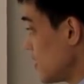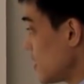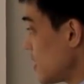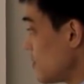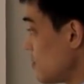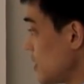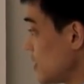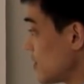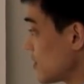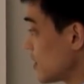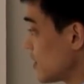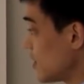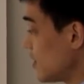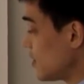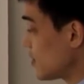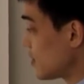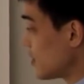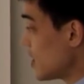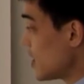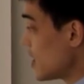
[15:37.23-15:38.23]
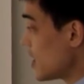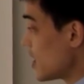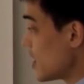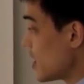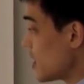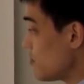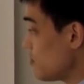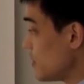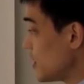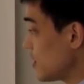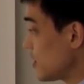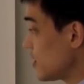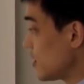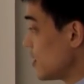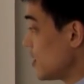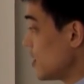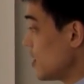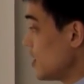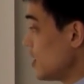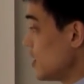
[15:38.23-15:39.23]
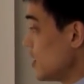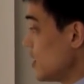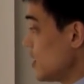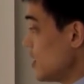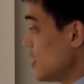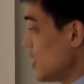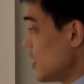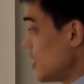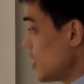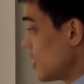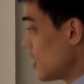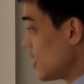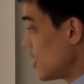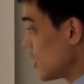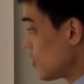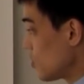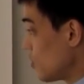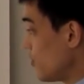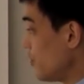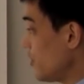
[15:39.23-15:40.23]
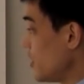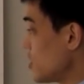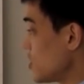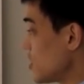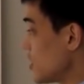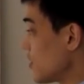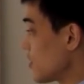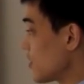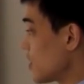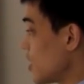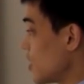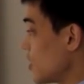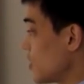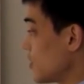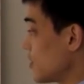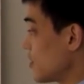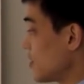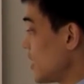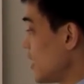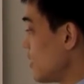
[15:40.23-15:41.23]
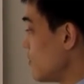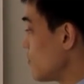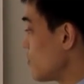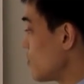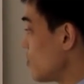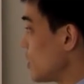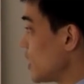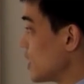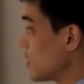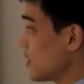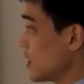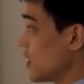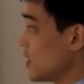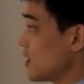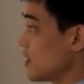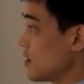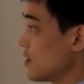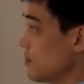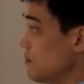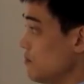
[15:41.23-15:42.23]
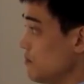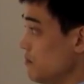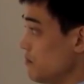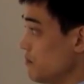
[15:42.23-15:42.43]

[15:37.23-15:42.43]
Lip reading: That means that these Hermite coefficients are the same for all antennas.